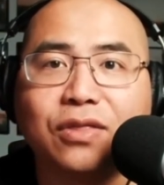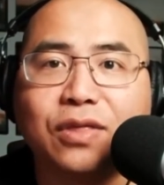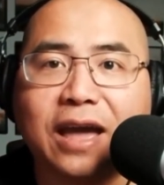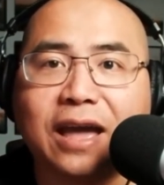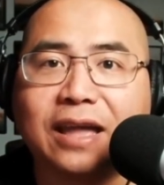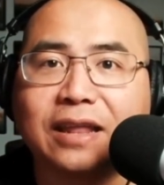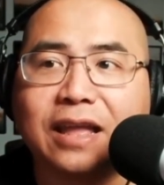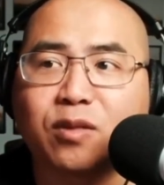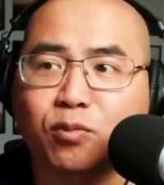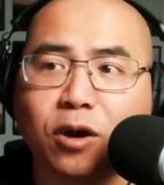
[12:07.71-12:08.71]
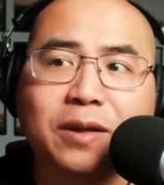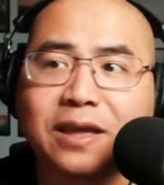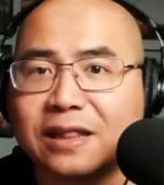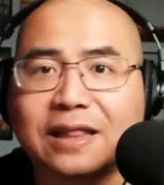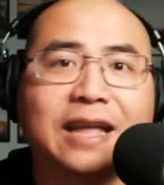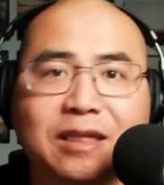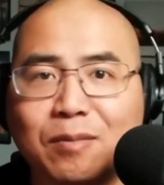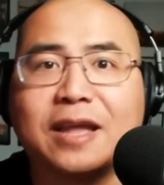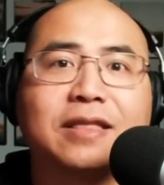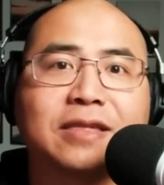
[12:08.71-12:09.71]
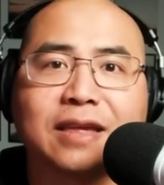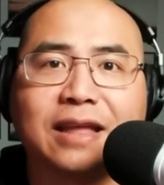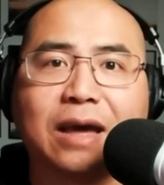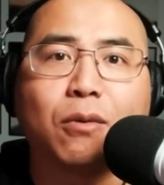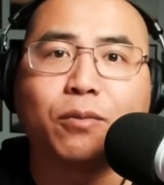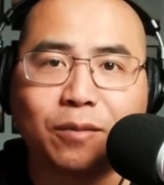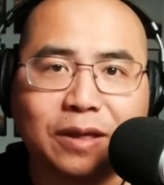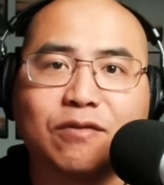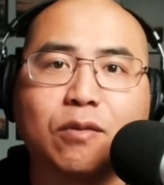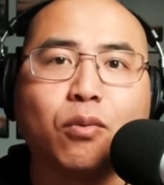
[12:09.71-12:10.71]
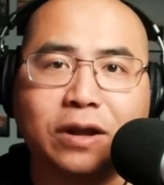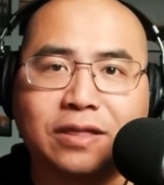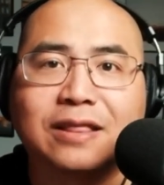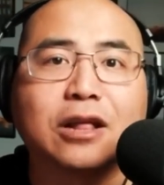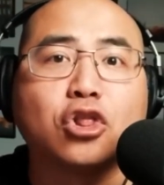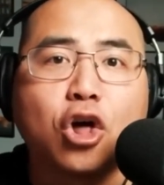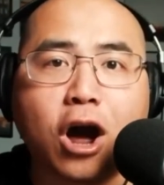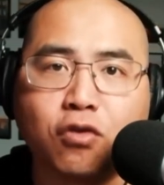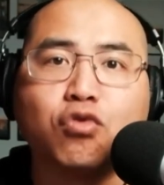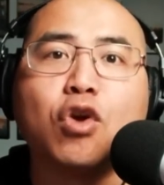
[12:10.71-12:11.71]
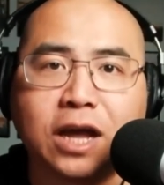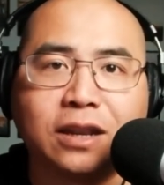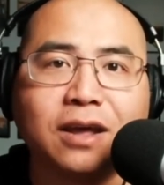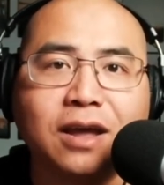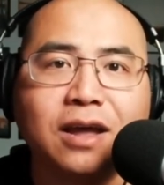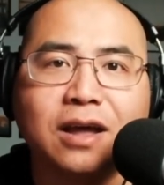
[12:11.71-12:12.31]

that it's probably going to land some hits, and that will probably give it points in the long run